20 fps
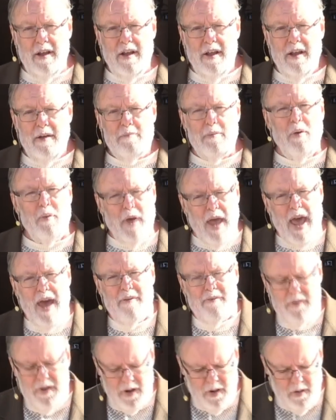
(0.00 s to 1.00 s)
But we
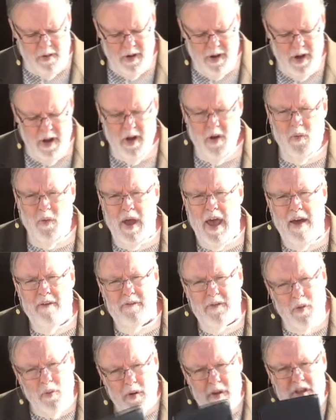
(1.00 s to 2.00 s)
have to. We have
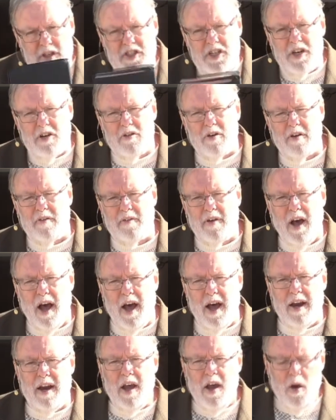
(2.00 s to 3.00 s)
to. We're the children of
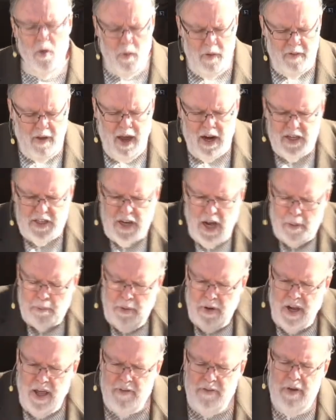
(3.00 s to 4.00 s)
God. We've got to stop
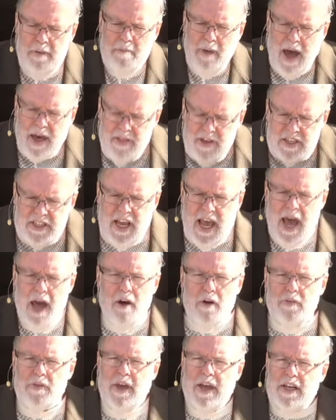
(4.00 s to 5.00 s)
living by this
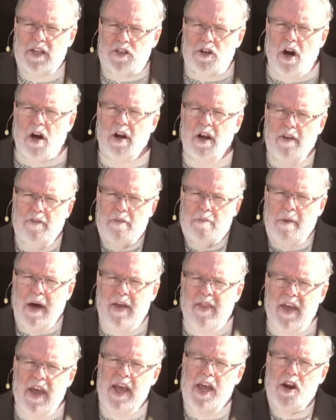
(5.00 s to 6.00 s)
outer thing and start living by
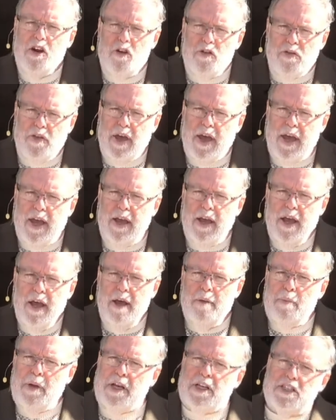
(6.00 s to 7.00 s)
the inner thing
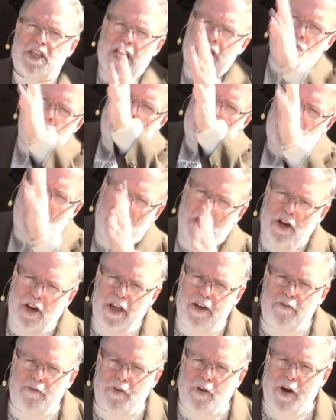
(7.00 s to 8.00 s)
because that's what's going to
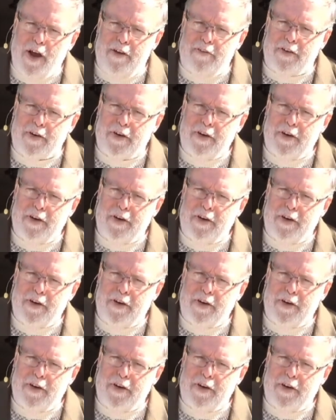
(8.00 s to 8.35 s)
live forever.